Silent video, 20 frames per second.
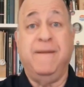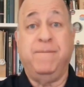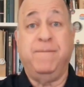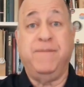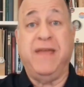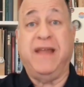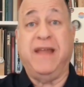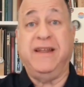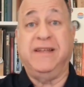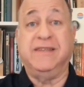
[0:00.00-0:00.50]

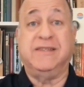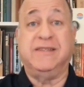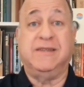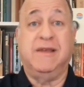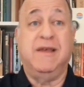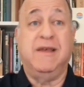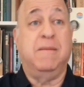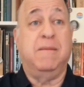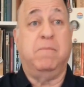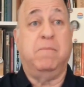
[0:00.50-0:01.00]
That is
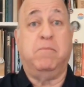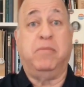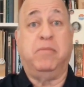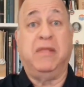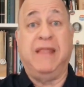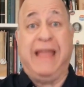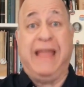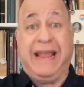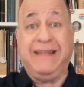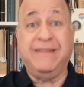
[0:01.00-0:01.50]

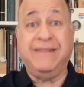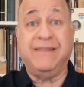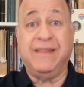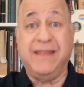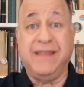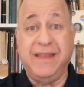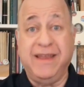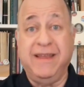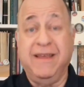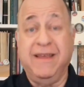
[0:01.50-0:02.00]

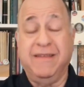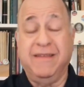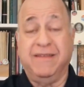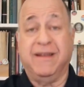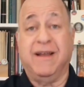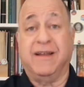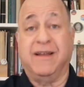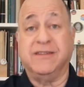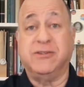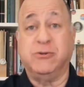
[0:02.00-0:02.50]
blatantly, the
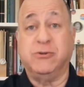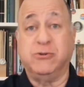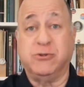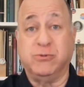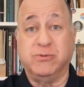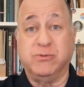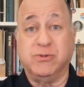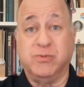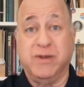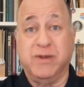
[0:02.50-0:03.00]
Constitution
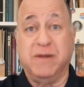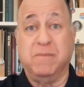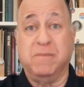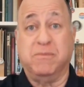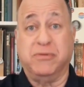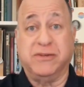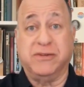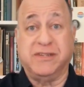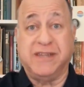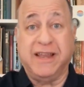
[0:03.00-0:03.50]
was written
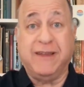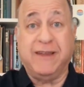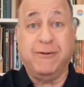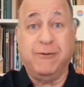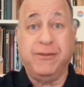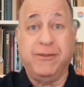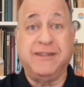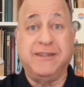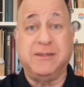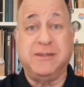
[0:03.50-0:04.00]

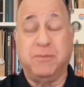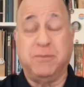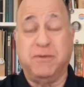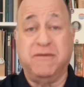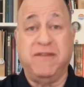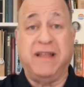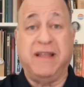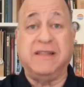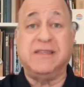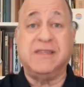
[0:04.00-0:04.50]
particularly to
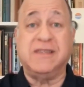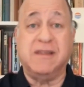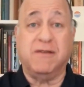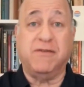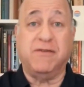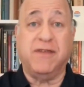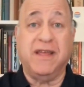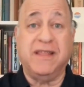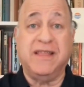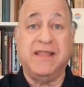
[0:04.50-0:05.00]
prevent
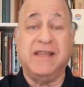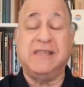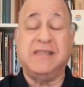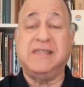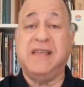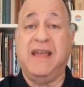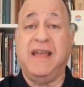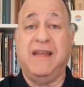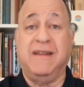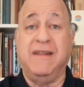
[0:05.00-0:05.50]
stuff like this,
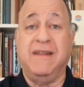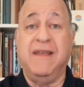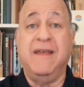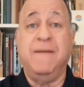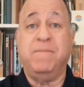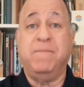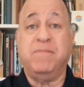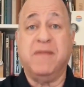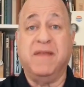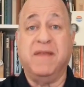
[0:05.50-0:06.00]
and
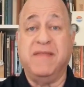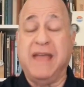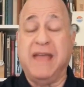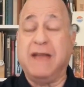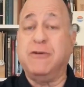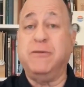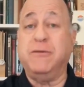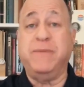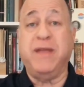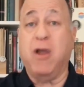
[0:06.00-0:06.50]
that
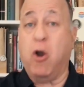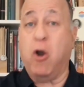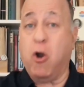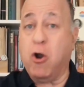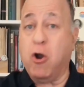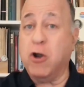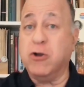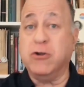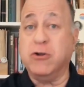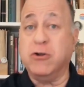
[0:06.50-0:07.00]
could be
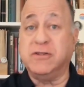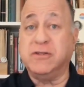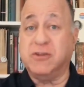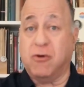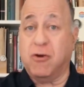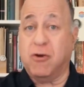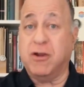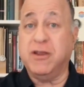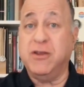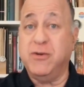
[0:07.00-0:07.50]
harder to
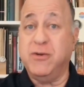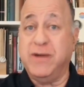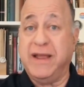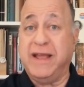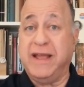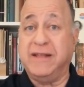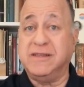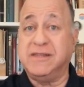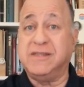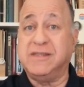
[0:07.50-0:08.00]
argue
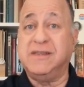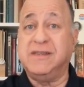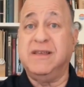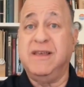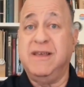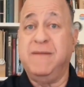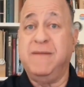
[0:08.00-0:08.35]
against